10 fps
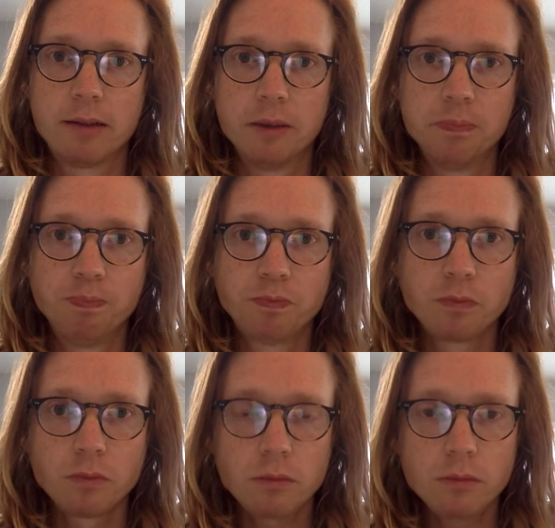And
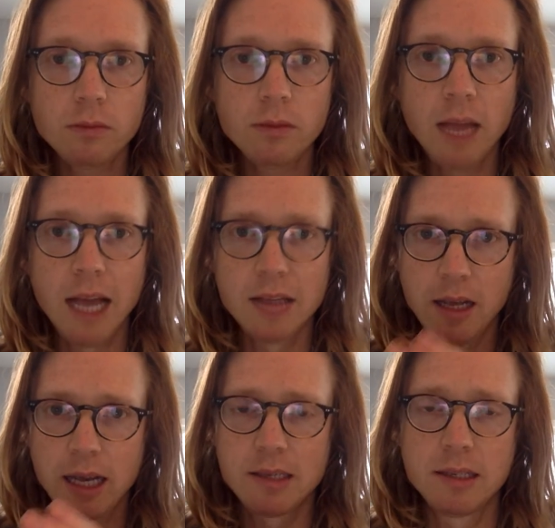as
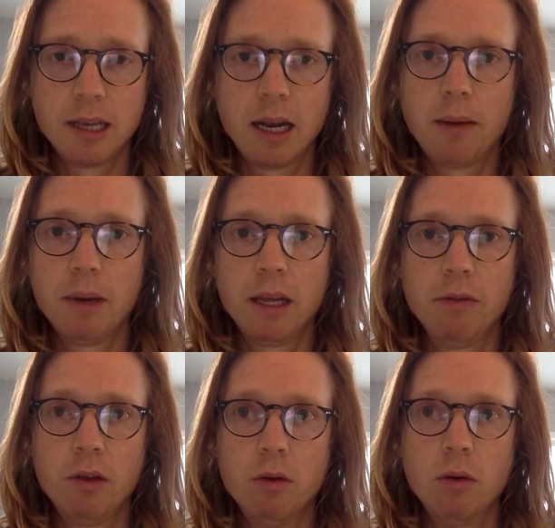I said, I'm going to
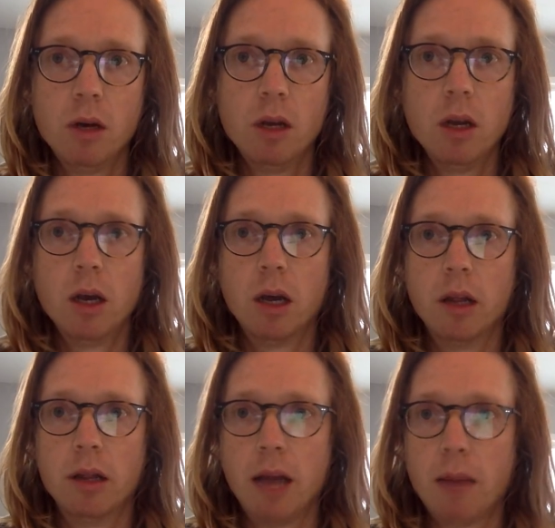give you
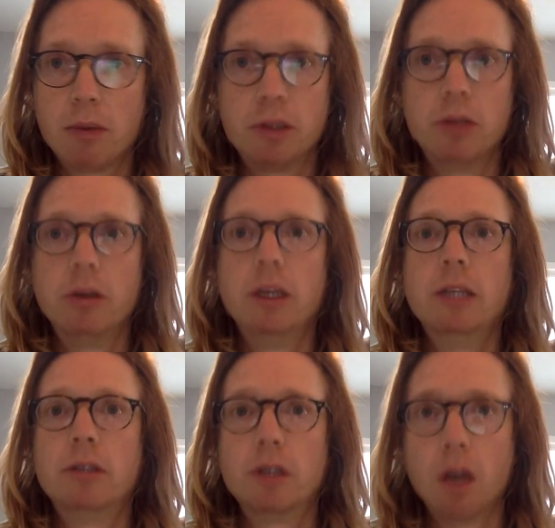the opportunity
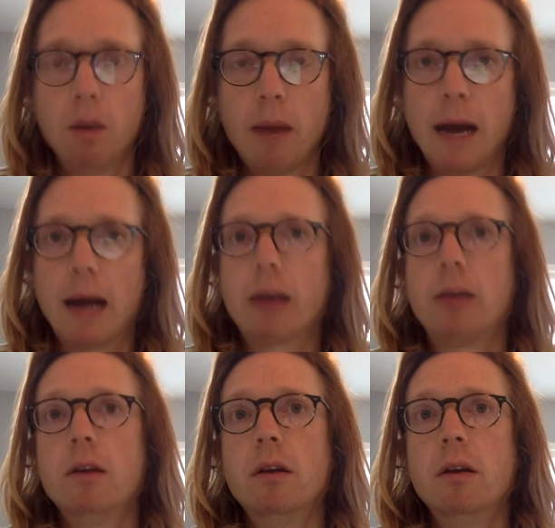to go
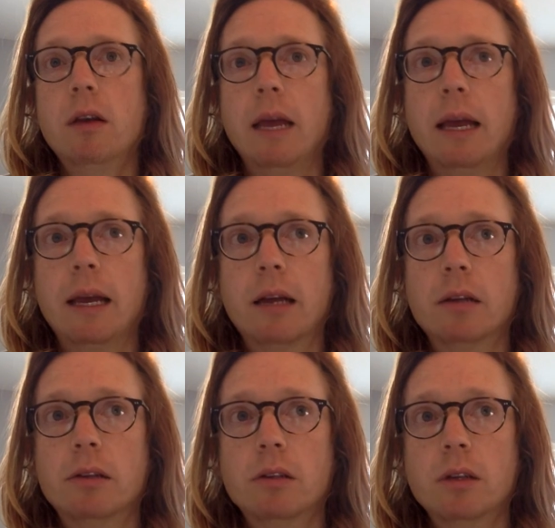back and